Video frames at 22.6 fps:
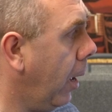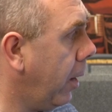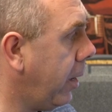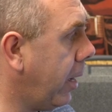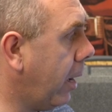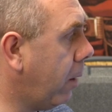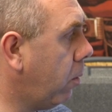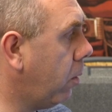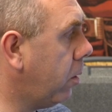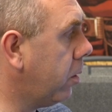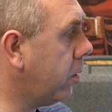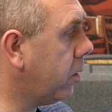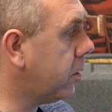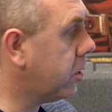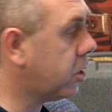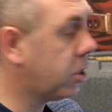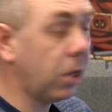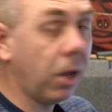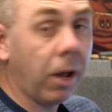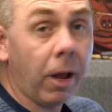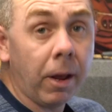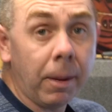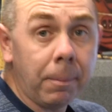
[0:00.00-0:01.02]
Now,
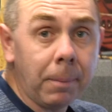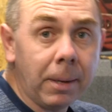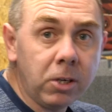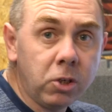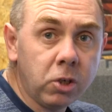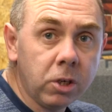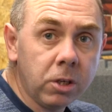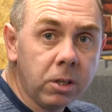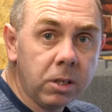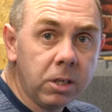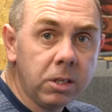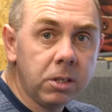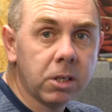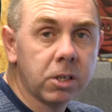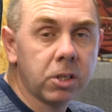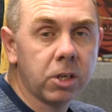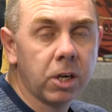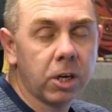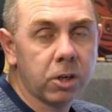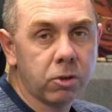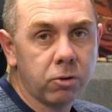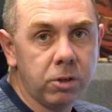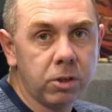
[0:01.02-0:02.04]
I mentioned these
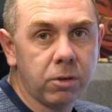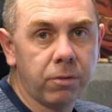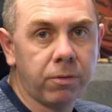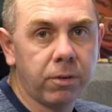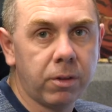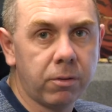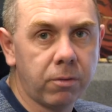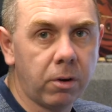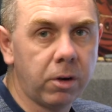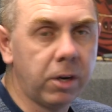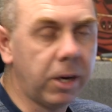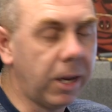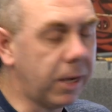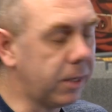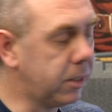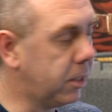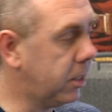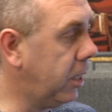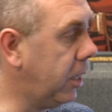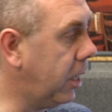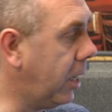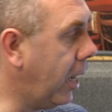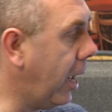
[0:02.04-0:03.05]
accessories are for the Ronin
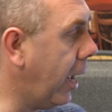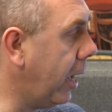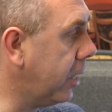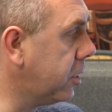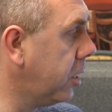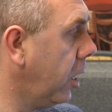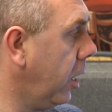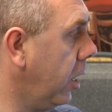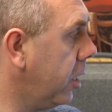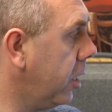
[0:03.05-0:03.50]
SC and S.